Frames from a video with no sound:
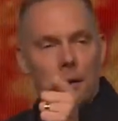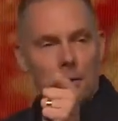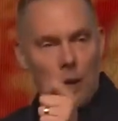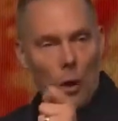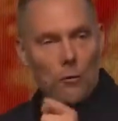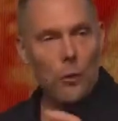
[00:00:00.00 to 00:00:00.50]

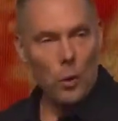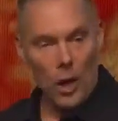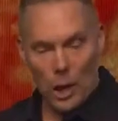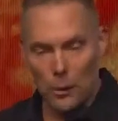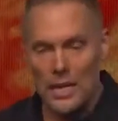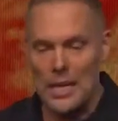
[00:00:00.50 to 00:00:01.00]
cell phone
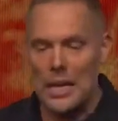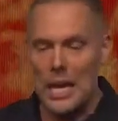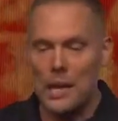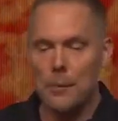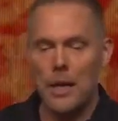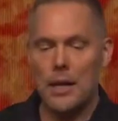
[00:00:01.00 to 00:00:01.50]
on when he
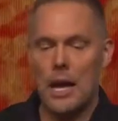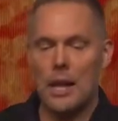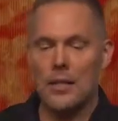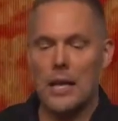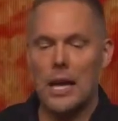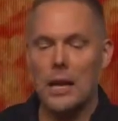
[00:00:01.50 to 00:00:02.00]
came in
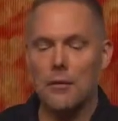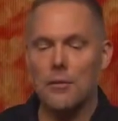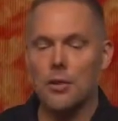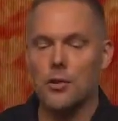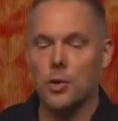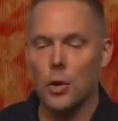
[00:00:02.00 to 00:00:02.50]
at the end of
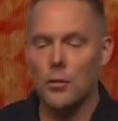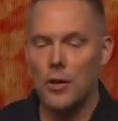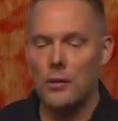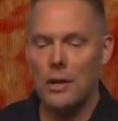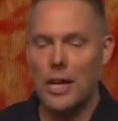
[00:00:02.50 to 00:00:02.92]
the service,